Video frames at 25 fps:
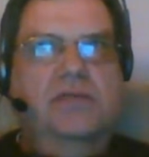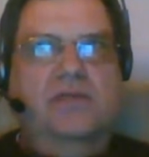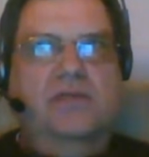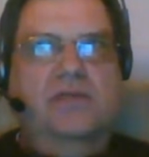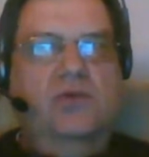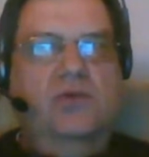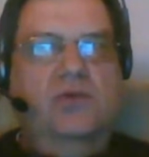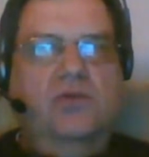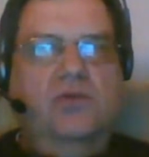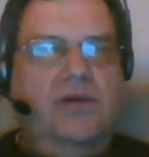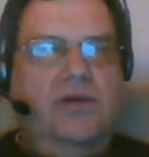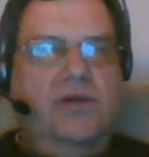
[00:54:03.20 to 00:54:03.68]

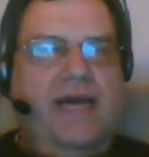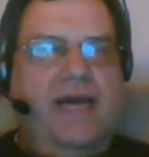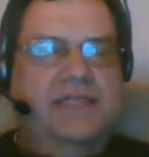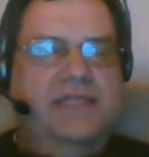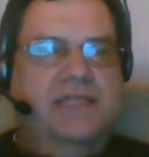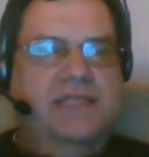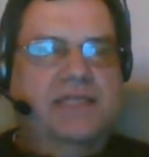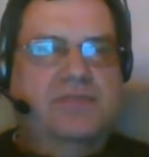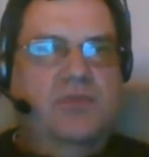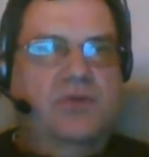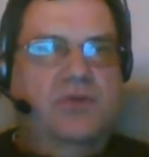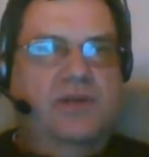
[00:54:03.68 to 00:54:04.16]
your
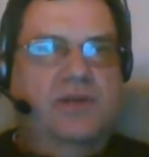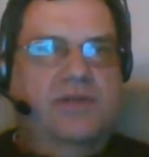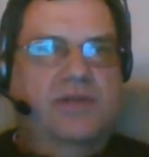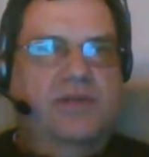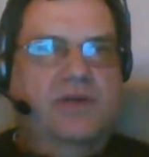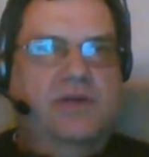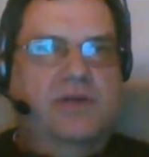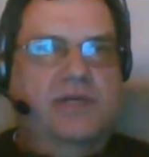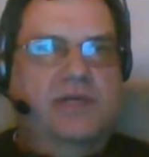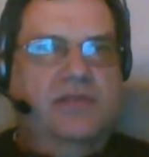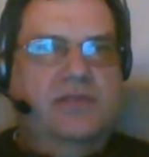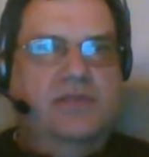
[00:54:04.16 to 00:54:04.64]
access
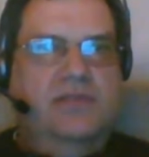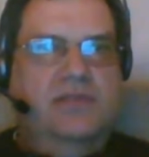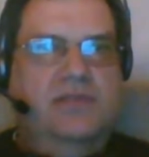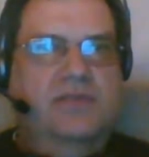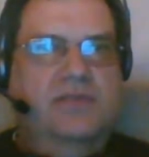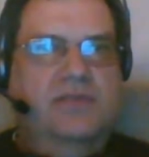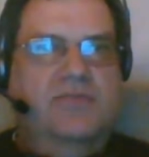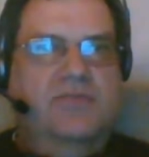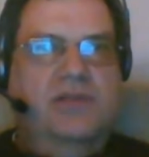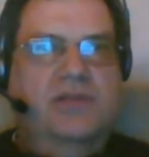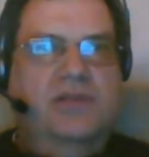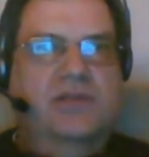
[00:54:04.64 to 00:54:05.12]

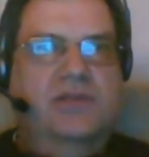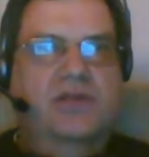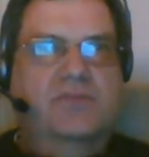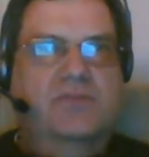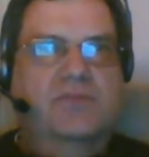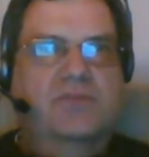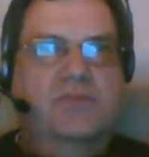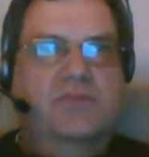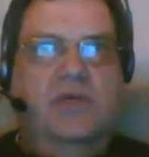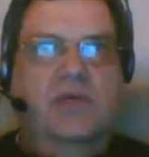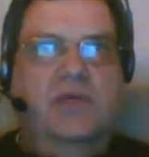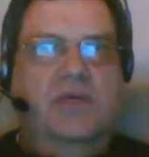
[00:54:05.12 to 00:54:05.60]
modifiers, for
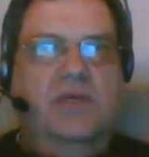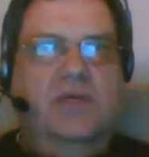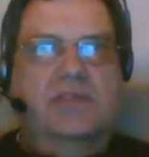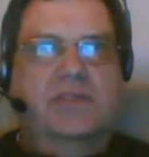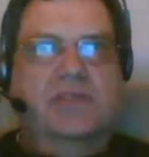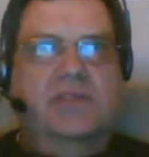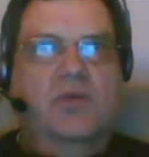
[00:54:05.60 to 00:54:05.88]
example.